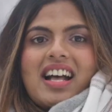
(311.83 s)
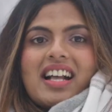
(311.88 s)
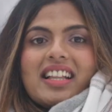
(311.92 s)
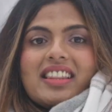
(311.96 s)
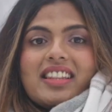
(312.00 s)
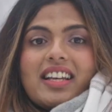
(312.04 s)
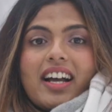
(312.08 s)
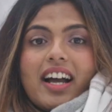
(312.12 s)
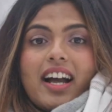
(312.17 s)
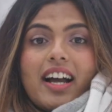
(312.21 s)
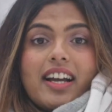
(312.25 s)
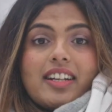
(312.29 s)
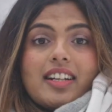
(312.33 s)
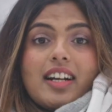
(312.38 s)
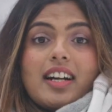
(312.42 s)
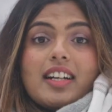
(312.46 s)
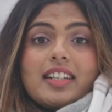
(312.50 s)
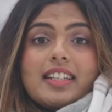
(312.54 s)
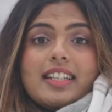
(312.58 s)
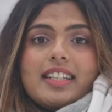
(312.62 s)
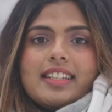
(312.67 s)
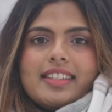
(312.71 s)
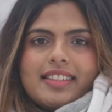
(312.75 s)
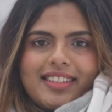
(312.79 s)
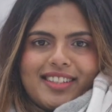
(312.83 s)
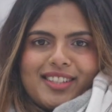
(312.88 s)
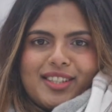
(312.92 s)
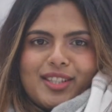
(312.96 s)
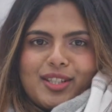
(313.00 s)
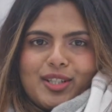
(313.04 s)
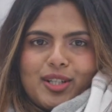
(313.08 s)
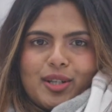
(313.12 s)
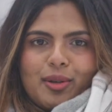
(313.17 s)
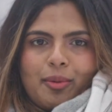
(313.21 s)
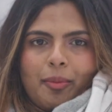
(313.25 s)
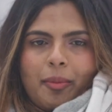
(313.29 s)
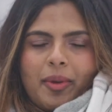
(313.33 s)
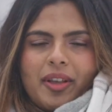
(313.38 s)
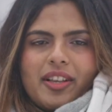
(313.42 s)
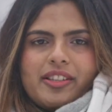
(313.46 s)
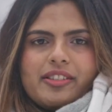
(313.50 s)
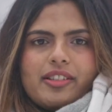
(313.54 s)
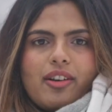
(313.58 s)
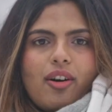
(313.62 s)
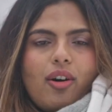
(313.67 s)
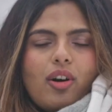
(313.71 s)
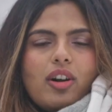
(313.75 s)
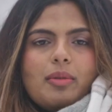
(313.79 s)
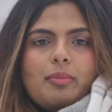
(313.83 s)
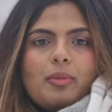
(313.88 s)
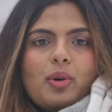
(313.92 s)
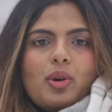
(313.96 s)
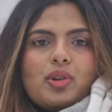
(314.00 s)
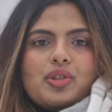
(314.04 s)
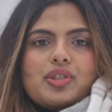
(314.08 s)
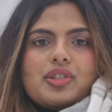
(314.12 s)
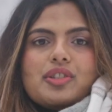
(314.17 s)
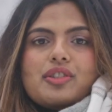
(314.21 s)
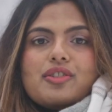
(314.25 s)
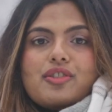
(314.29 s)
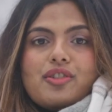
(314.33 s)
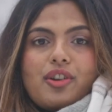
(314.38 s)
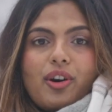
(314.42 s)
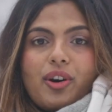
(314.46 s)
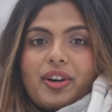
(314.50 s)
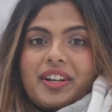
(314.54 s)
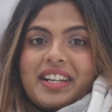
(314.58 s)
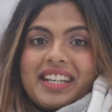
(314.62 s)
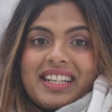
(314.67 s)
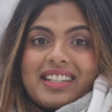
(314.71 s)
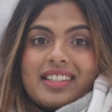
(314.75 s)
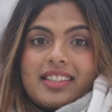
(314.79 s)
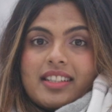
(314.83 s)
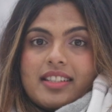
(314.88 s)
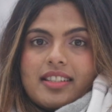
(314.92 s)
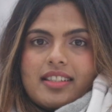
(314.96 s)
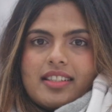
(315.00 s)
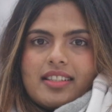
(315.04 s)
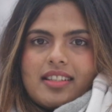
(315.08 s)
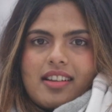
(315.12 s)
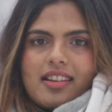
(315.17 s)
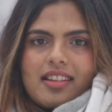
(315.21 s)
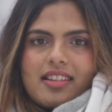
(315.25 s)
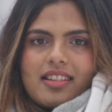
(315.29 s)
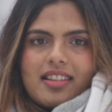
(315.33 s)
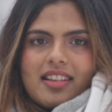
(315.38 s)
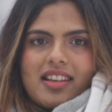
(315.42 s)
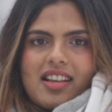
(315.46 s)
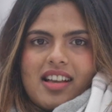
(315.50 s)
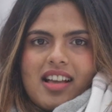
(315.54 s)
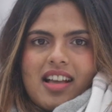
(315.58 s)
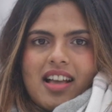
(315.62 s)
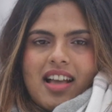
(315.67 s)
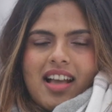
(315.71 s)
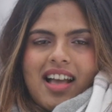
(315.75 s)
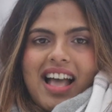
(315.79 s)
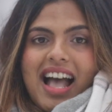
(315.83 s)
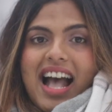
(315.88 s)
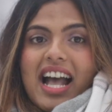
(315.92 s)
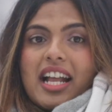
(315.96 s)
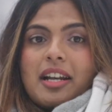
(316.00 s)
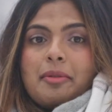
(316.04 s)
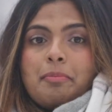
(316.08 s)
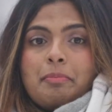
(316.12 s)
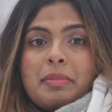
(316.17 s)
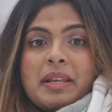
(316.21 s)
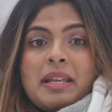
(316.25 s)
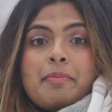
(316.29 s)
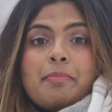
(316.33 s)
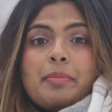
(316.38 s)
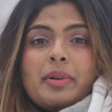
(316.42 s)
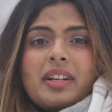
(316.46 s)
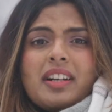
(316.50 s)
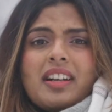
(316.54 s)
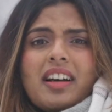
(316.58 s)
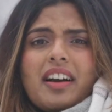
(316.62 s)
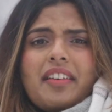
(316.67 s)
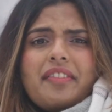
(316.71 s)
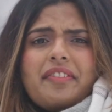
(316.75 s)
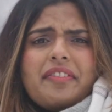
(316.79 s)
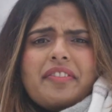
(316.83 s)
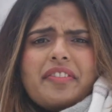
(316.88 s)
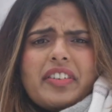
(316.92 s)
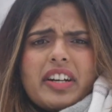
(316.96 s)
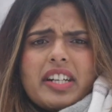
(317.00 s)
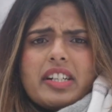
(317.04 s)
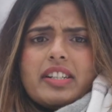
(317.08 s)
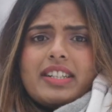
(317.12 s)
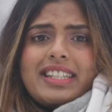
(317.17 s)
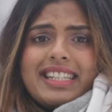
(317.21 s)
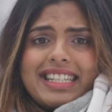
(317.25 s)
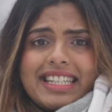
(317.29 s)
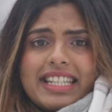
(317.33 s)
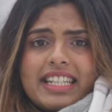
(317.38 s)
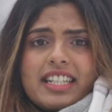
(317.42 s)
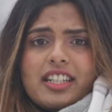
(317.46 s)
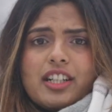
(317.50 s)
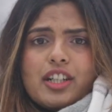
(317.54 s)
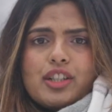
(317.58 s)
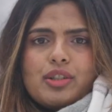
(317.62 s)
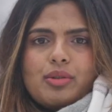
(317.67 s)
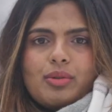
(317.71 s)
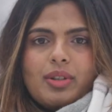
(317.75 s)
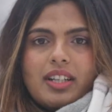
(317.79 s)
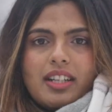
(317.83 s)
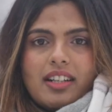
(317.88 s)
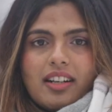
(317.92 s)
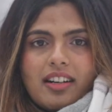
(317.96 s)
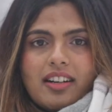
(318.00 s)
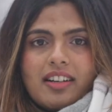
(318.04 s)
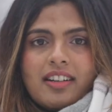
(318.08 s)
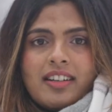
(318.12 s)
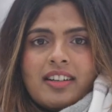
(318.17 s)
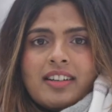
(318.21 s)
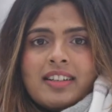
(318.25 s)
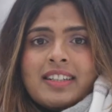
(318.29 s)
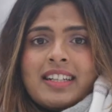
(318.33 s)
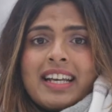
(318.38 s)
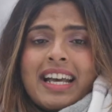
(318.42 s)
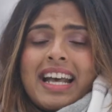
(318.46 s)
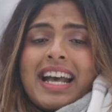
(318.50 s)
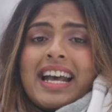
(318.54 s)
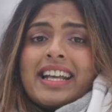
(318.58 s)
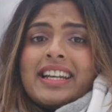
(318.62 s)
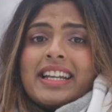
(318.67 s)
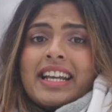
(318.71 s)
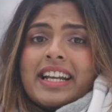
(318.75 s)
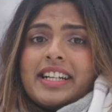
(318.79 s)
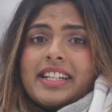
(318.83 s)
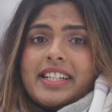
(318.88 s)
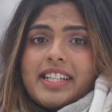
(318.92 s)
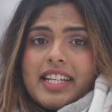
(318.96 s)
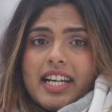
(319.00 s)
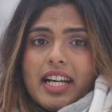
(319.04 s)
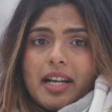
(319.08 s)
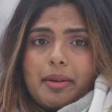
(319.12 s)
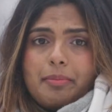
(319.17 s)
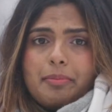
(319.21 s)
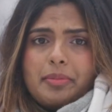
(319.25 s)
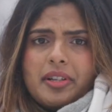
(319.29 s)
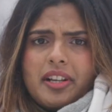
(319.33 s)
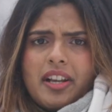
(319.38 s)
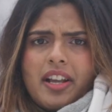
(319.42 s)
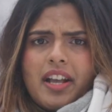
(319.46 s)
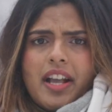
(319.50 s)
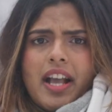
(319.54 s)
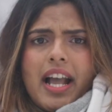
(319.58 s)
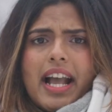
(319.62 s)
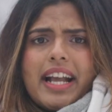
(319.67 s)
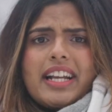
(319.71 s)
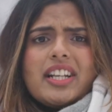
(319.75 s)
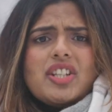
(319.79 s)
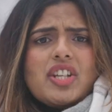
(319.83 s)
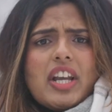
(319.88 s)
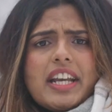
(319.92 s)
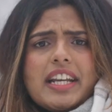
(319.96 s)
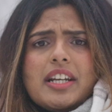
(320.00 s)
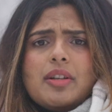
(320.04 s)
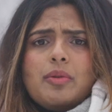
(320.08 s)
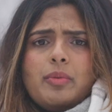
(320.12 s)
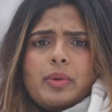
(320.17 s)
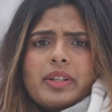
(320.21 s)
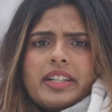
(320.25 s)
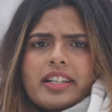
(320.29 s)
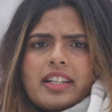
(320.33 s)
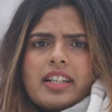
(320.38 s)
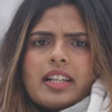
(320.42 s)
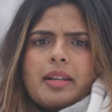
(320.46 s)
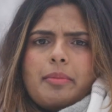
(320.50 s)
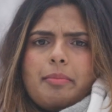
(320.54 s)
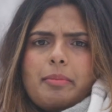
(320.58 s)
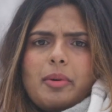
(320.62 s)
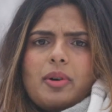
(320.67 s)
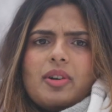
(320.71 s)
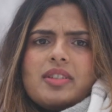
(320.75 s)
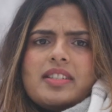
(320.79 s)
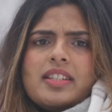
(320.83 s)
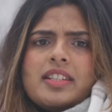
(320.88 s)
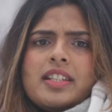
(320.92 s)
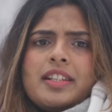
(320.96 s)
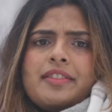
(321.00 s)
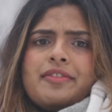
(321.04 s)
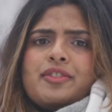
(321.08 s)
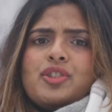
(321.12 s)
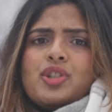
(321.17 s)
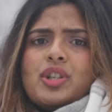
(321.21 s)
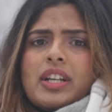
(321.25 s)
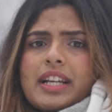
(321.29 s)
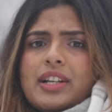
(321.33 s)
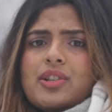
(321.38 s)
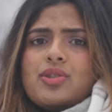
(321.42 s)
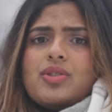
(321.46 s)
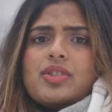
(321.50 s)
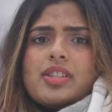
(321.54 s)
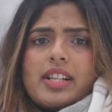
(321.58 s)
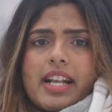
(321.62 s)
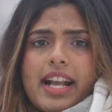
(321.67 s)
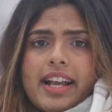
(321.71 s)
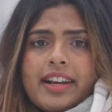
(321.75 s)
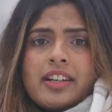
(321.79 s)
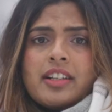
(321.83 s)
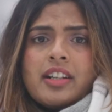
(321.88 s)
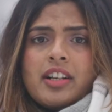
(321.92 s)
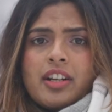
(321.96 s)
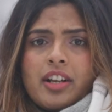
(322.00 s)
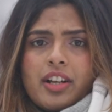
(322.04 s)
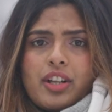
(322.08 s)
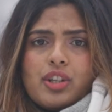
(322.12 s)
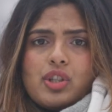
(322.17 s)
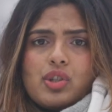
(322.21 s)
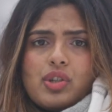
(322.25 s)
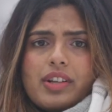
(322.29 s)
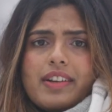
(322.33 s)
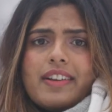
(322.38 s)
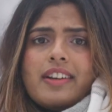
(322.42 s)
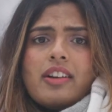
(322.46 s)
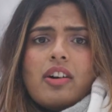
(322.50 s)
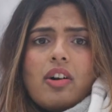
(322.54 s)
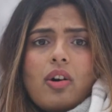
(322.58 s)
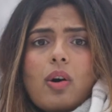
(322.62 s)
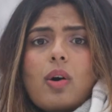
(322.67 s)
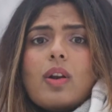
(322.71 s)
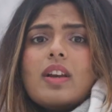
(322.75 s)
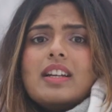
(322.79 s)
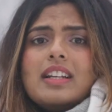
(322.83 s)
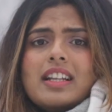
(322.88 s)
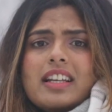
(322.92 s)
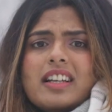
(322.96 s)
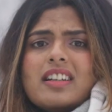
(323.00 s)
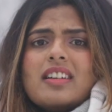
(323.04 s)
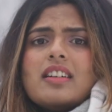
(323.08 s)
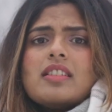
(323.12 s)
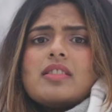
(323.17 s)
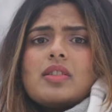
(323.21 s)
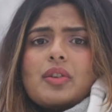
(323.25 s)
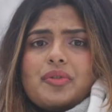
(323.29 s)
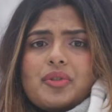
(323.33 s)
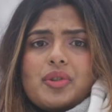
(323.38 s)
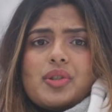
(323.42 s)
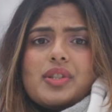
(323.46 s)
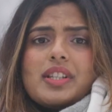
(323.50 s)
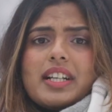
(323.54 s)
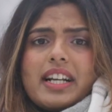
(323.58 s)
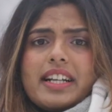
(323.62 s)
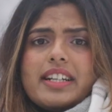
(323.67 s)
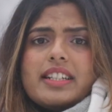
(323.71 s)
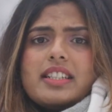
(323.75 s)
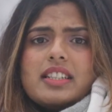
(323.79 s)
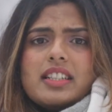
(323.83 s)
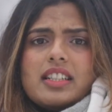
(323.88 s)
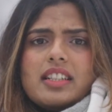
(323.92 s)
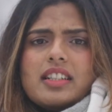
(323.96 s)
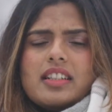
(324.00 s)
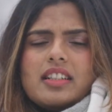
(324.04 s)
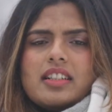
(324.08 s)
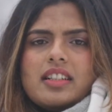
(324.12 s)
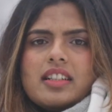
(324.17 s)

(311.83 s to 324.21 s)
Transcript: The hierarchy system is almost non-existent, and people are very eager to learn and adapt, and genuinely positive change is encouraged in all layers of society.